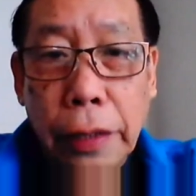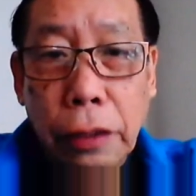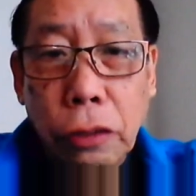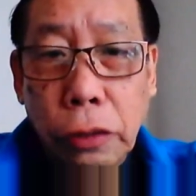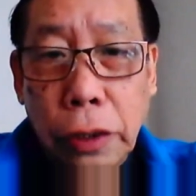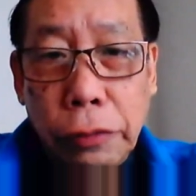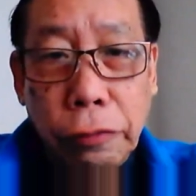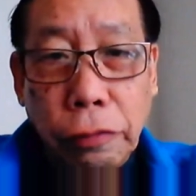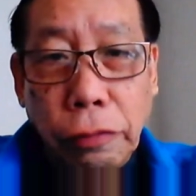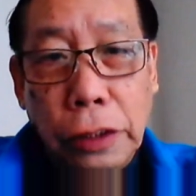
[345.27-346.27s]
And I know that
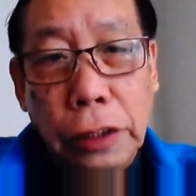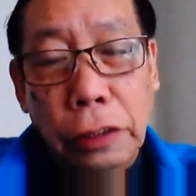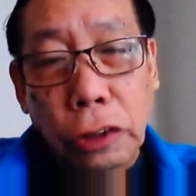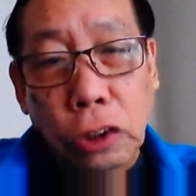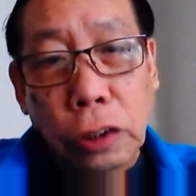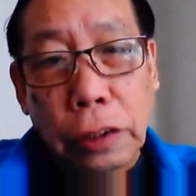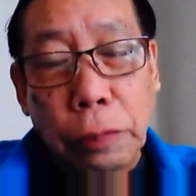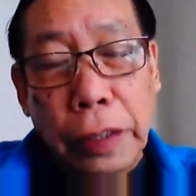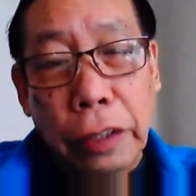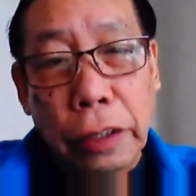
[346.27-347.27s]
within a short
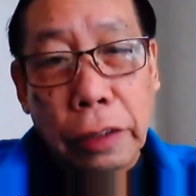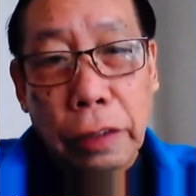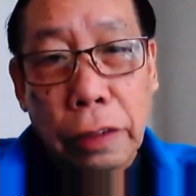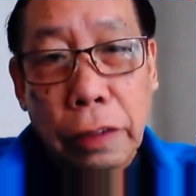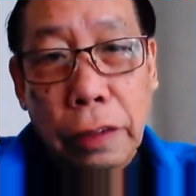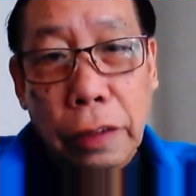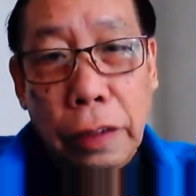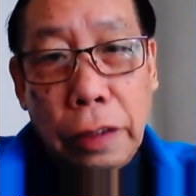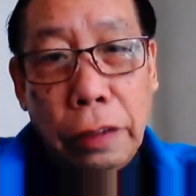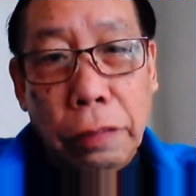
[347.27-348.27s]
period,
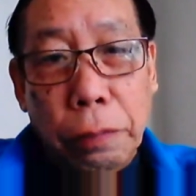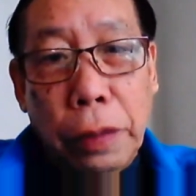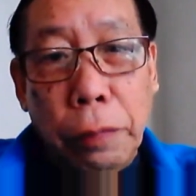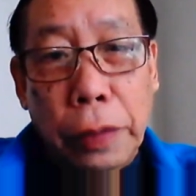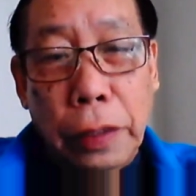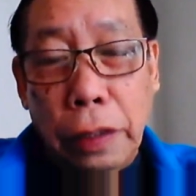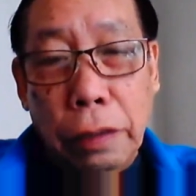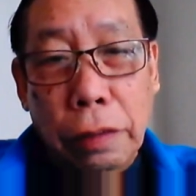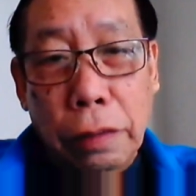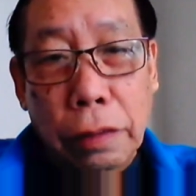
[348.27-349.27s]

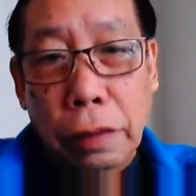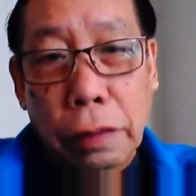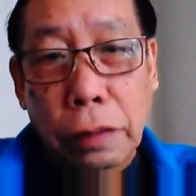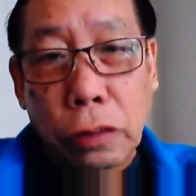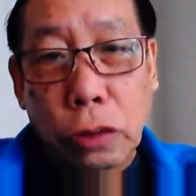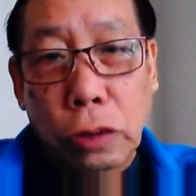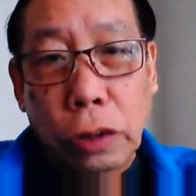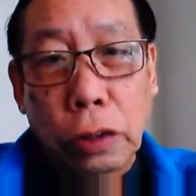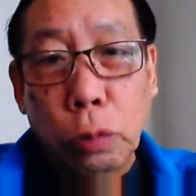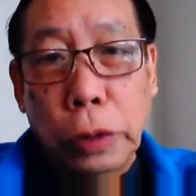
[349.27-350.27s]
maybe
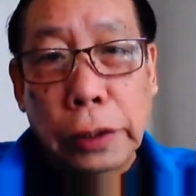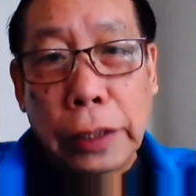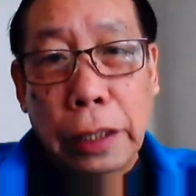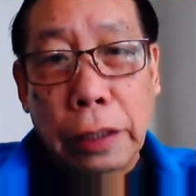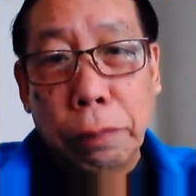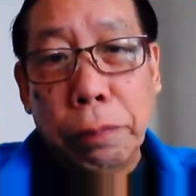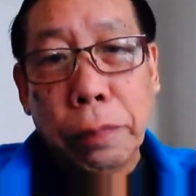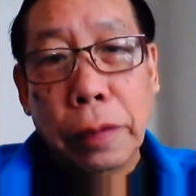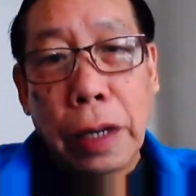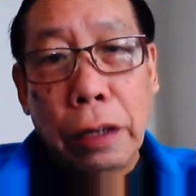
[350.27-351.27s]
in weeks'
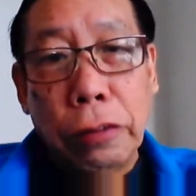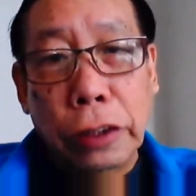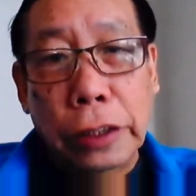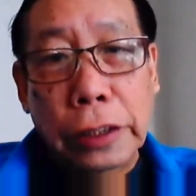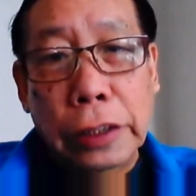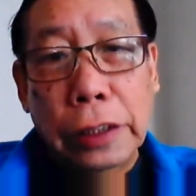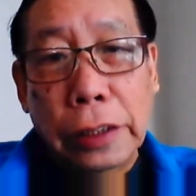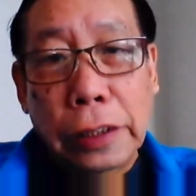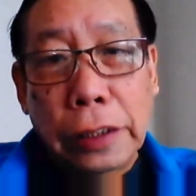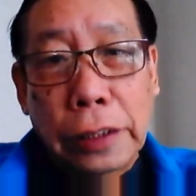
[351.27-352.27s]
time, I will
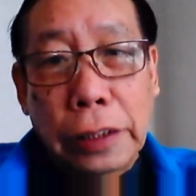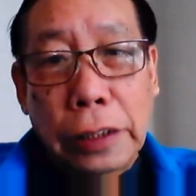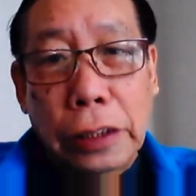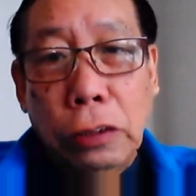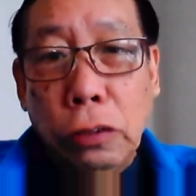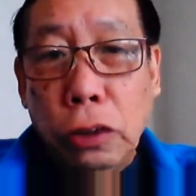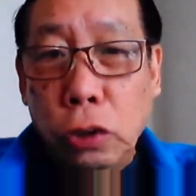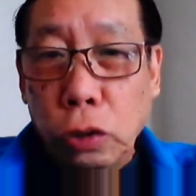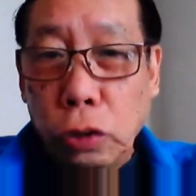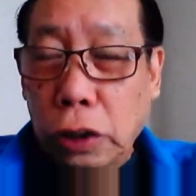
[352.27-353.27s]
see
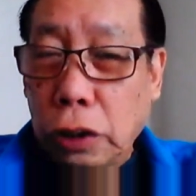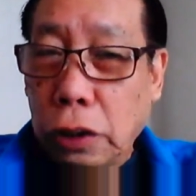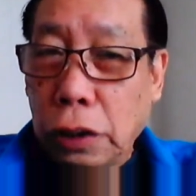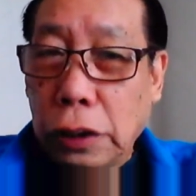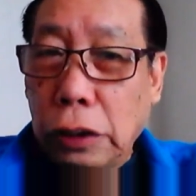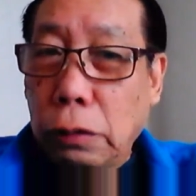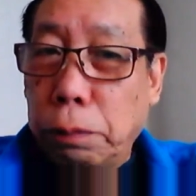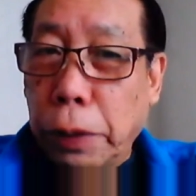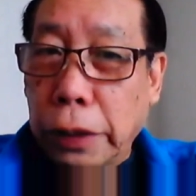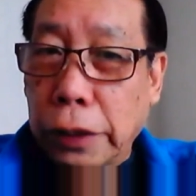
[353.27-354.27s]
new shoots,
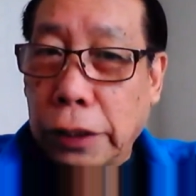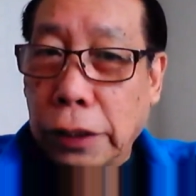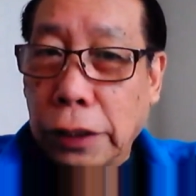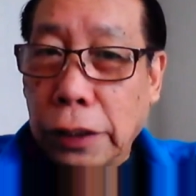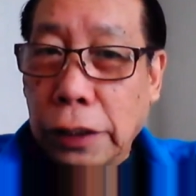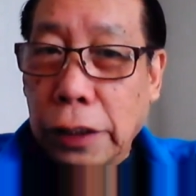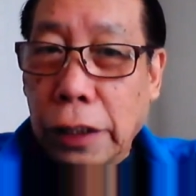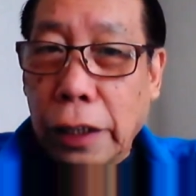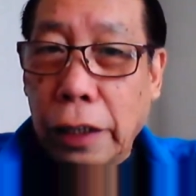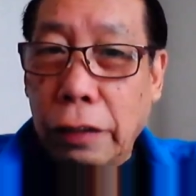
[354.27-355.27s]
new buds.
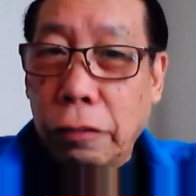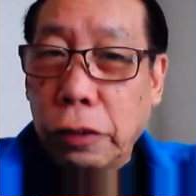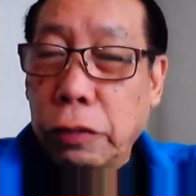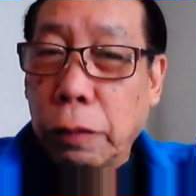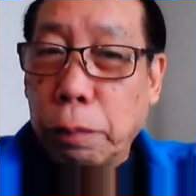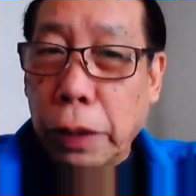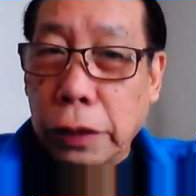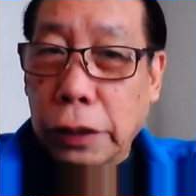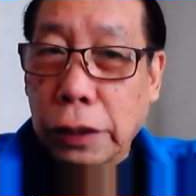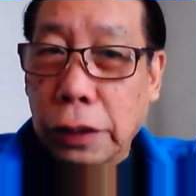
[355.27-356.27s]
And with the
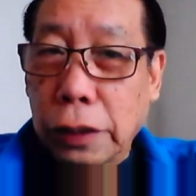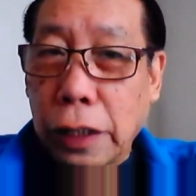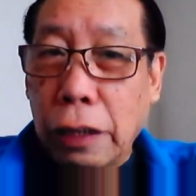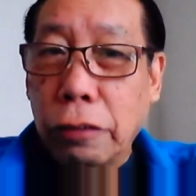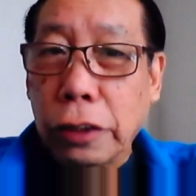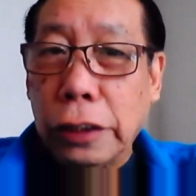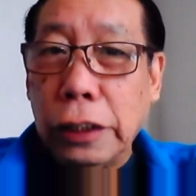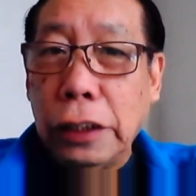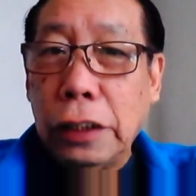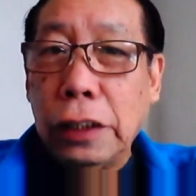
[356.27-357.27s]
buds, I will
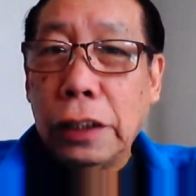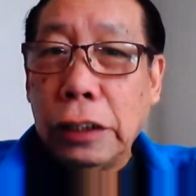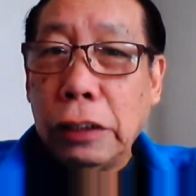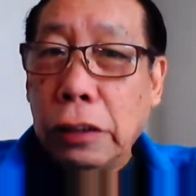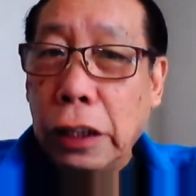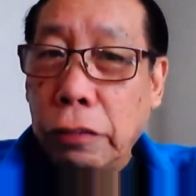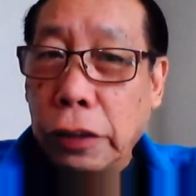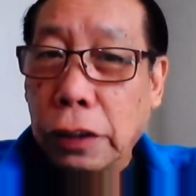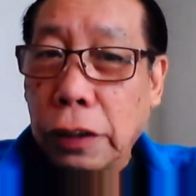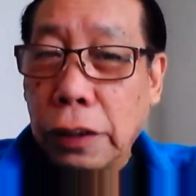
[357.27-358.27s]
see new
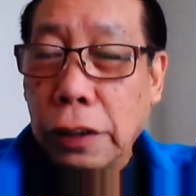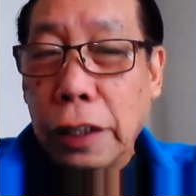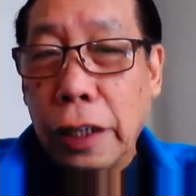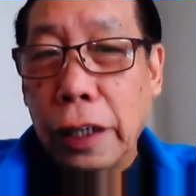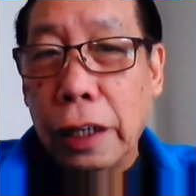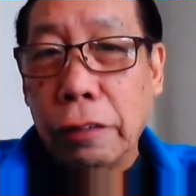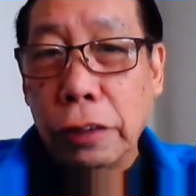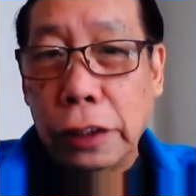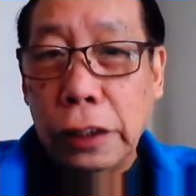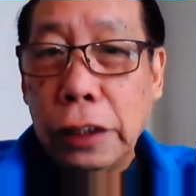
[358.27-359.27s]
leaves and I
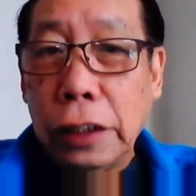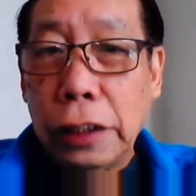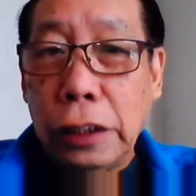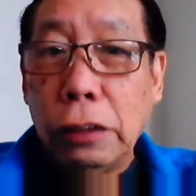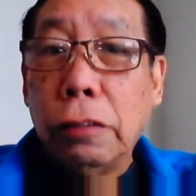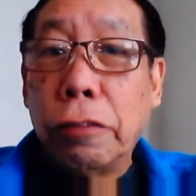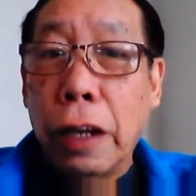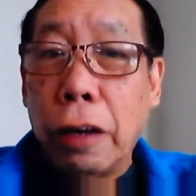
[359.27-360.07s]
will see new